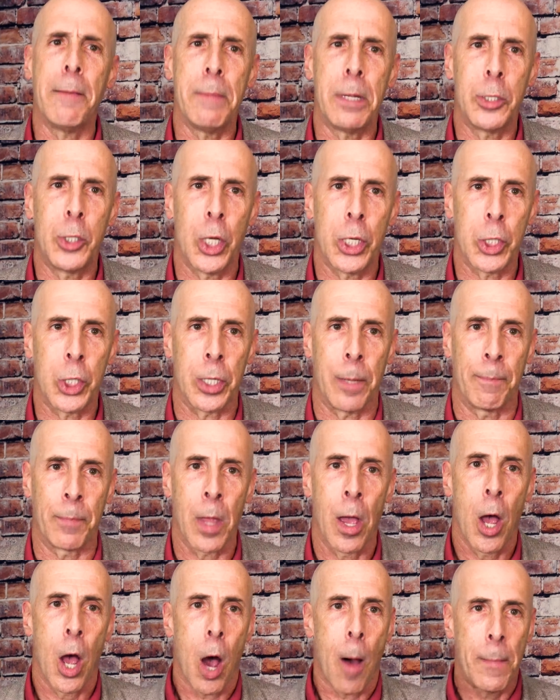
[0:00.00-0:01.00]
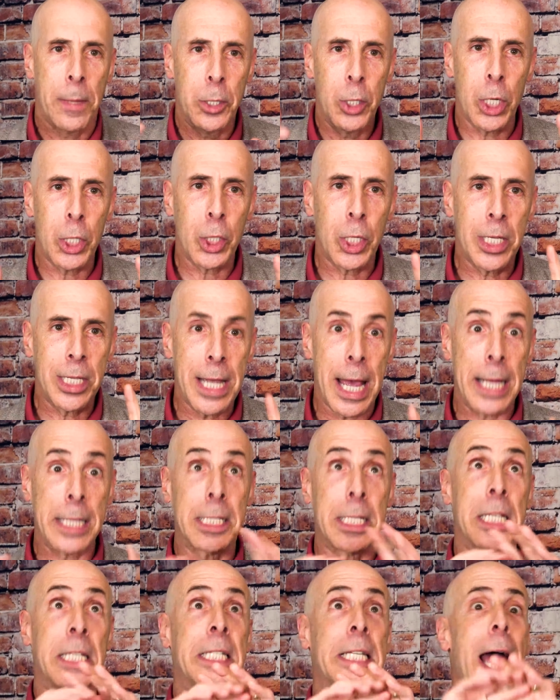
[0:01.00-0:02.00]
a magician. A magician takes
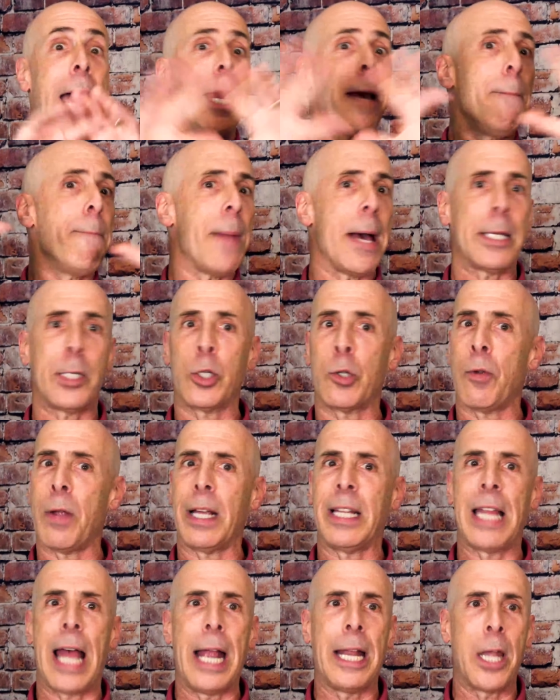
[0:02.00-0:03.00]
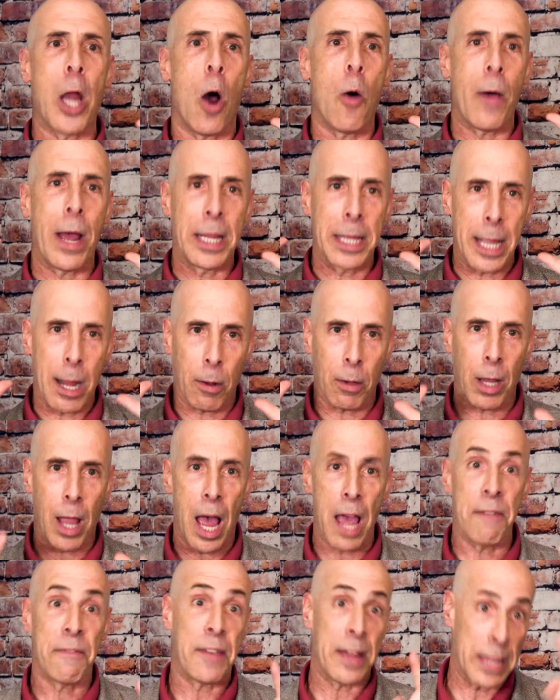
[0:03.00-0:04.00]
the second best trick they know in their
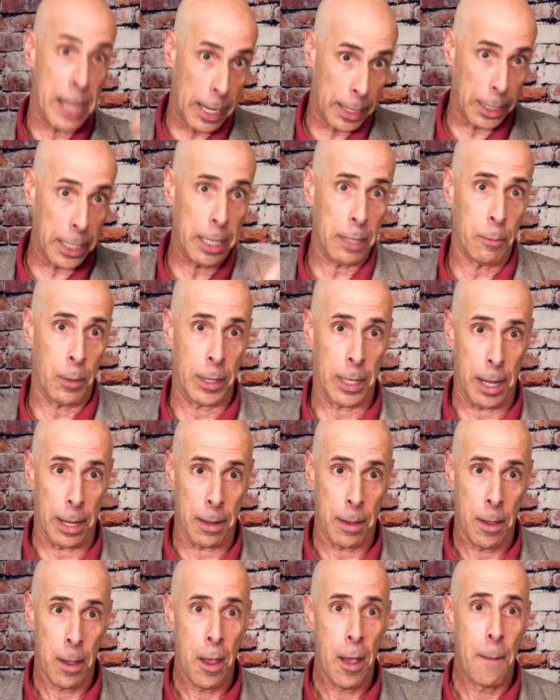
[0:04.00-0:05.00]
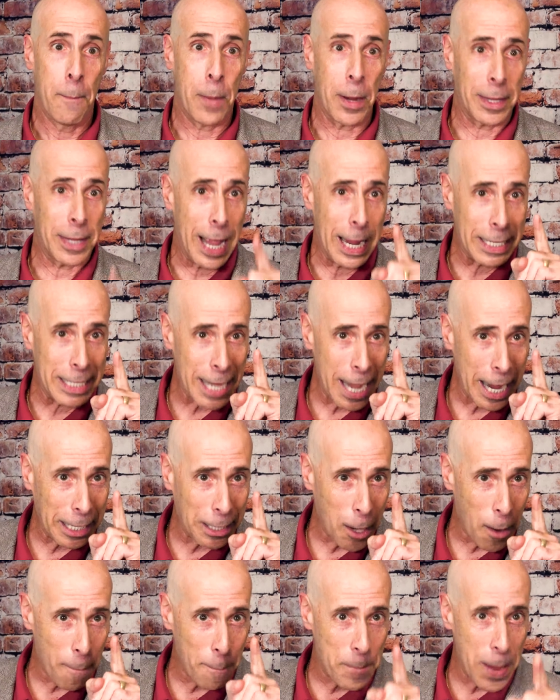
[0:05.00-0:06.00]
life and they lead with it. But they take
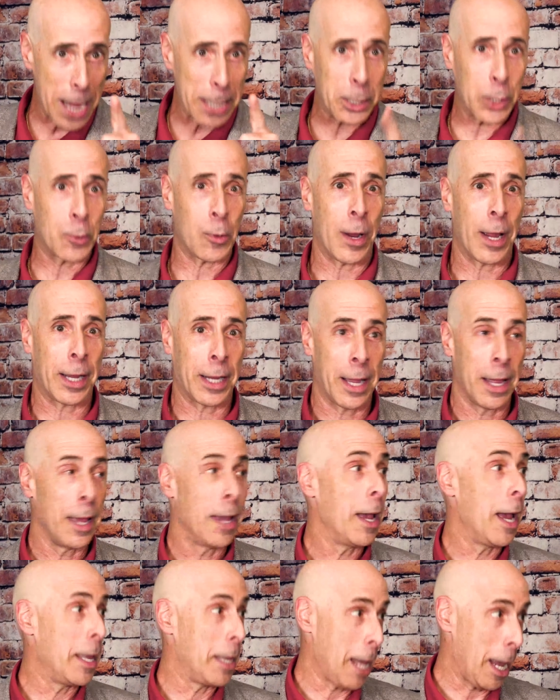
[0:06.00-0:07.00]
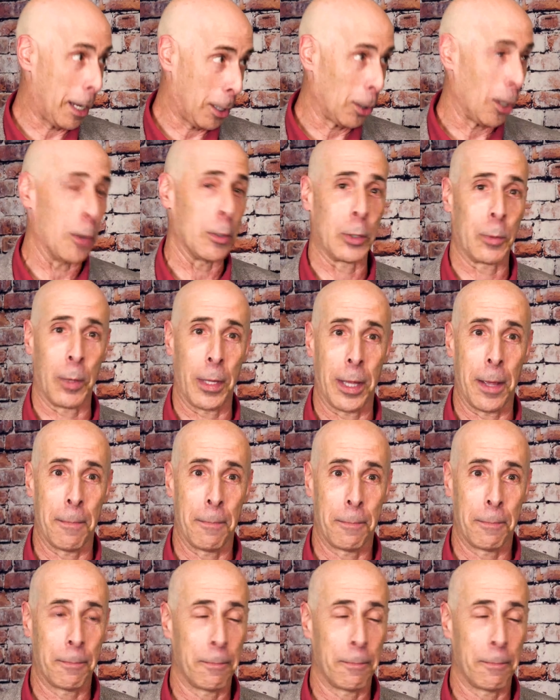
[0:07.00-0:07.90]
their best trick and they close with it.